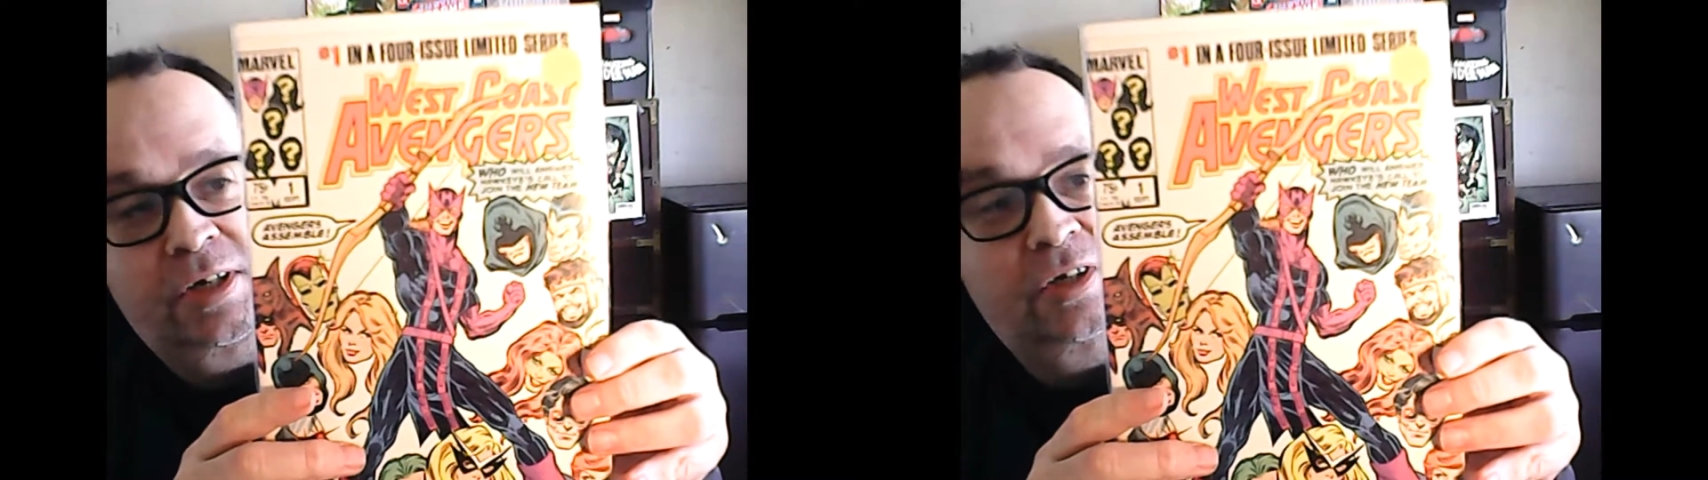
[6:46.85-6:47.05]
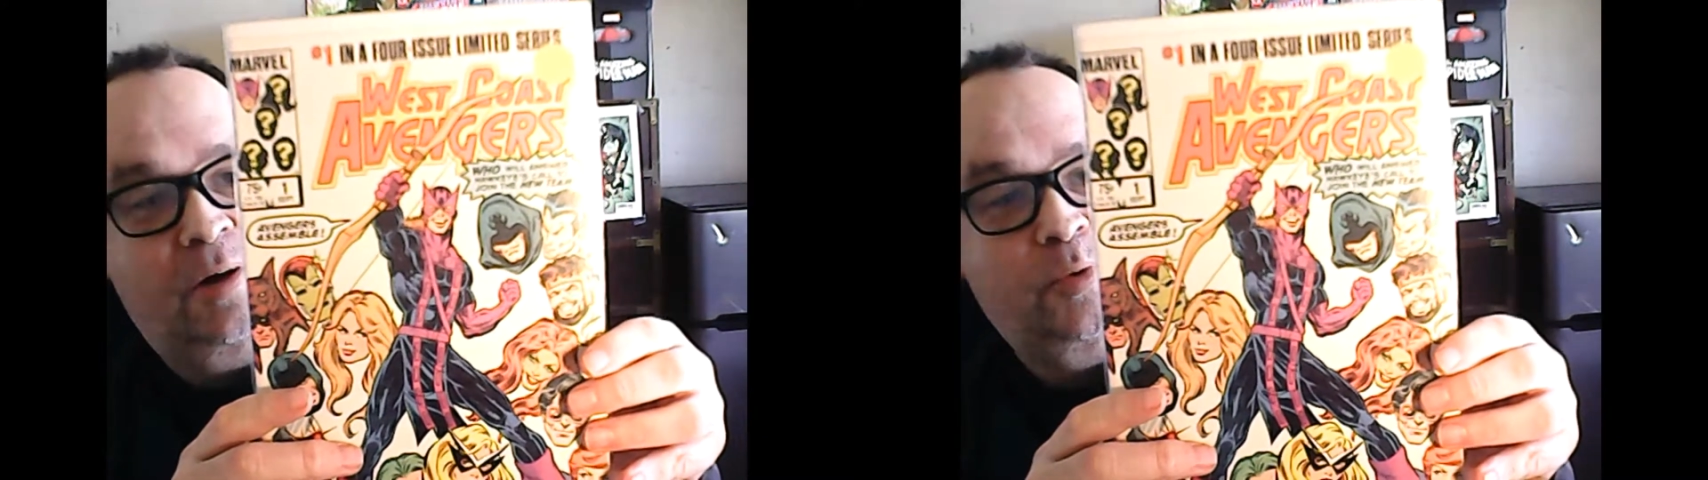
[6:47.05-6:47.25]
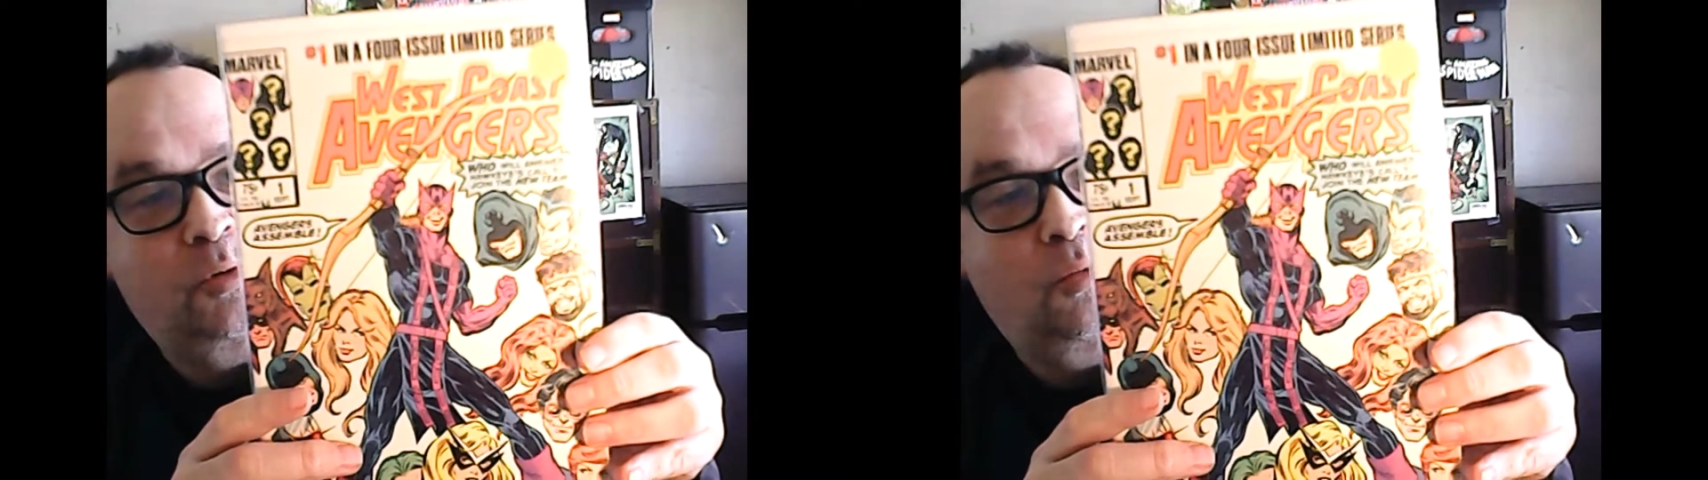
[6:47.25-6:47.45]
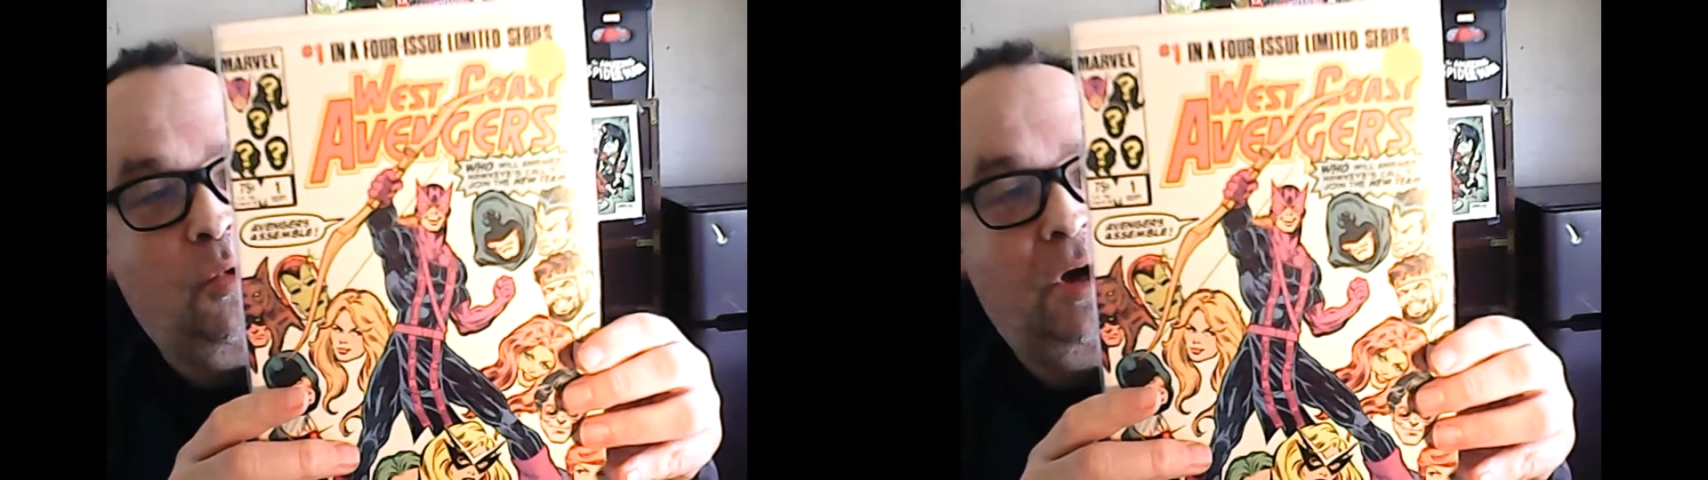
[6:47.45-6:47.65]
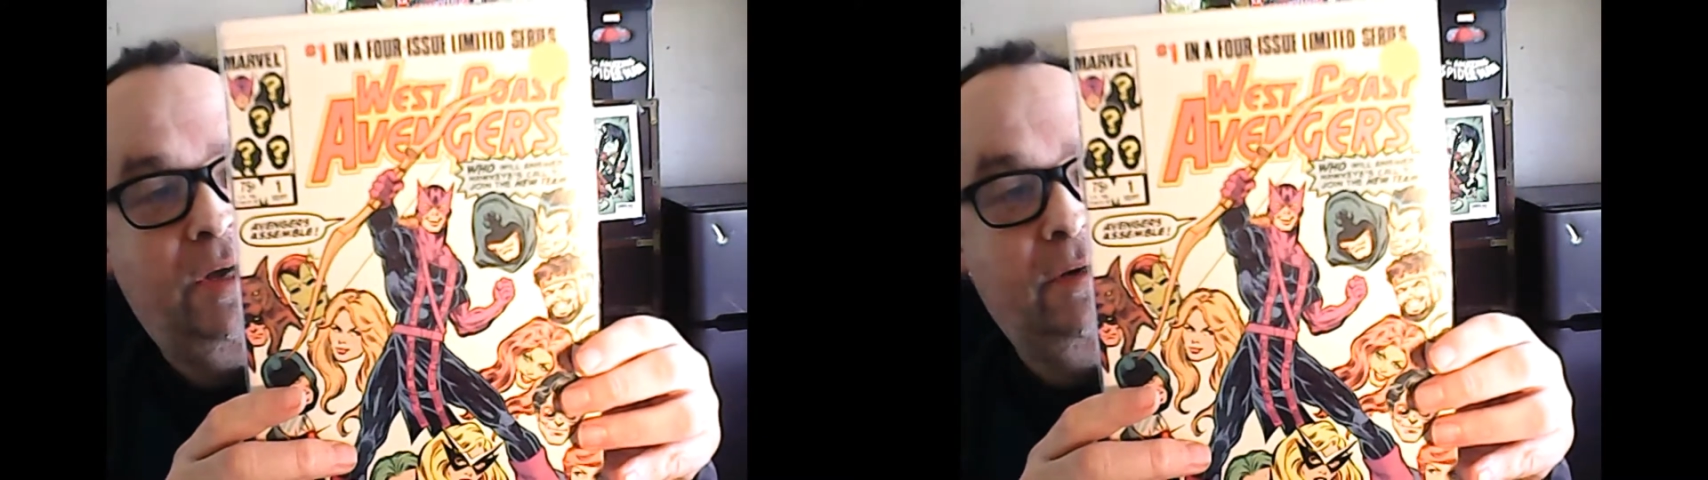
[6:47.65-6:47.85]

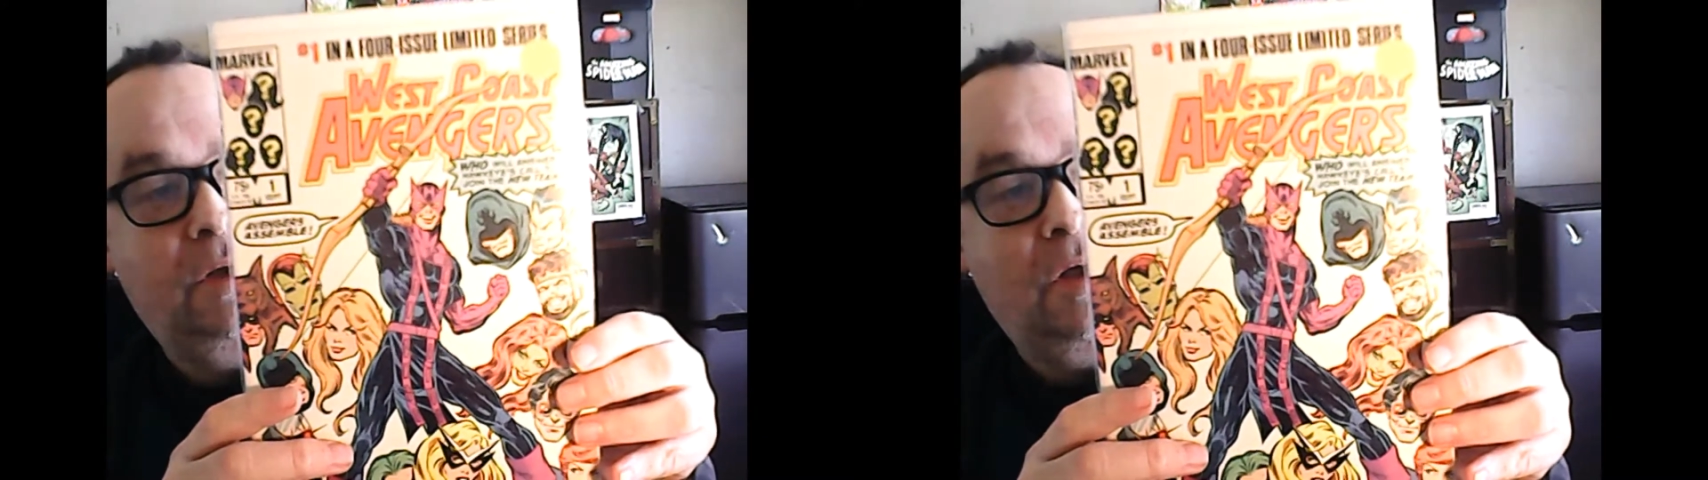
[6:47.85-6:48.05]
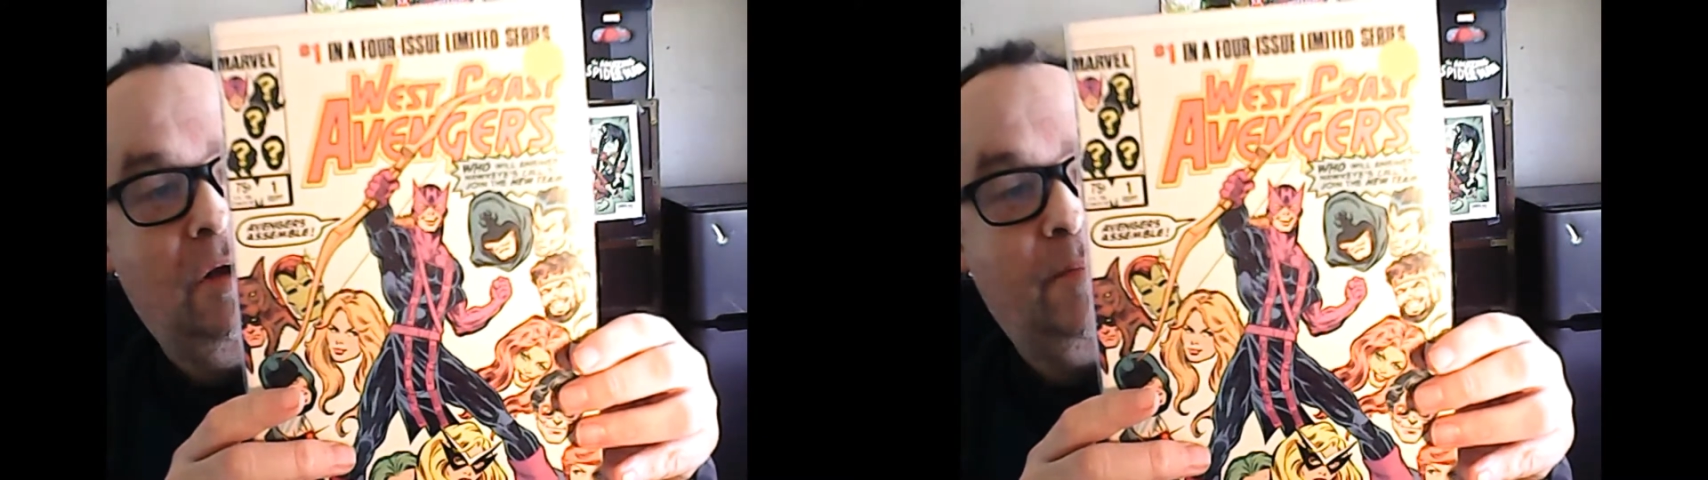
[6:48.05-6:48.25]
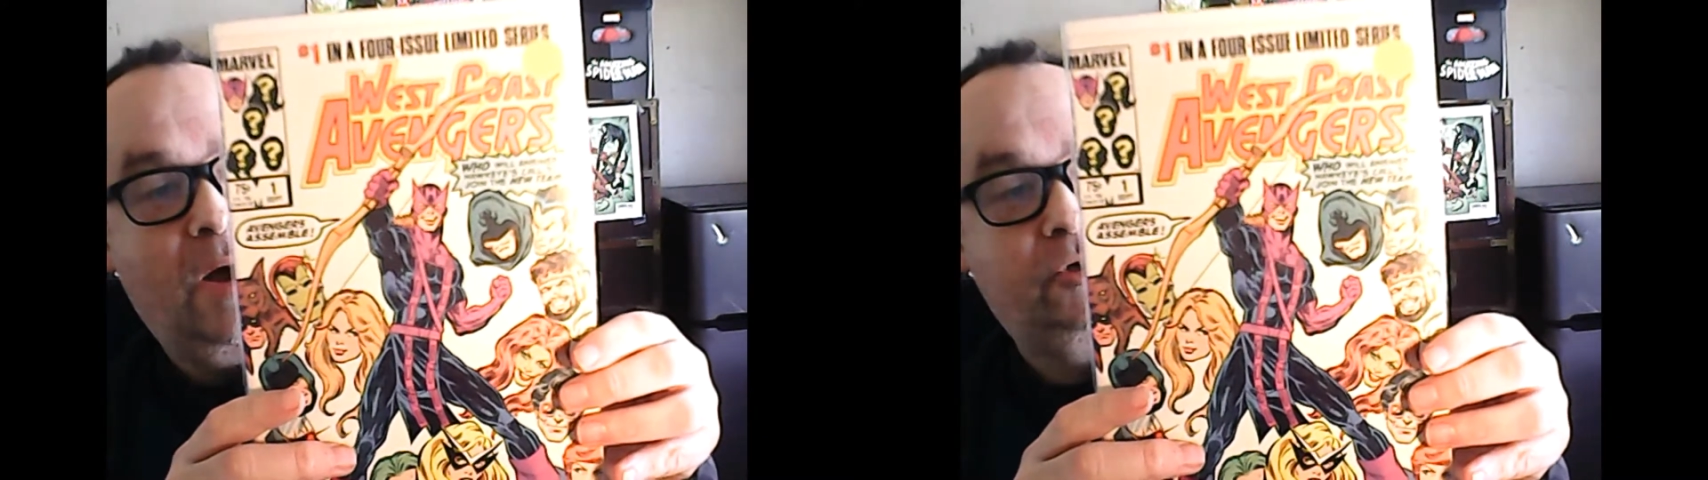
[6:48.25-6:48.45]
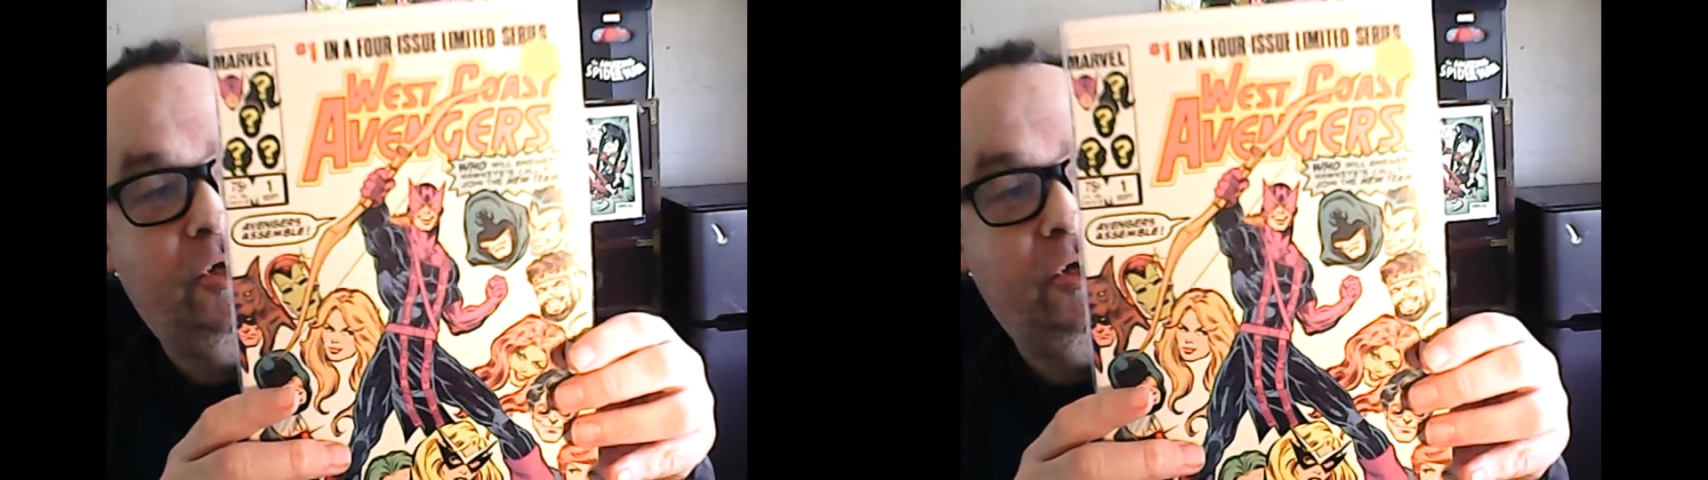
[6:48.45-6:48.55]
#1, published in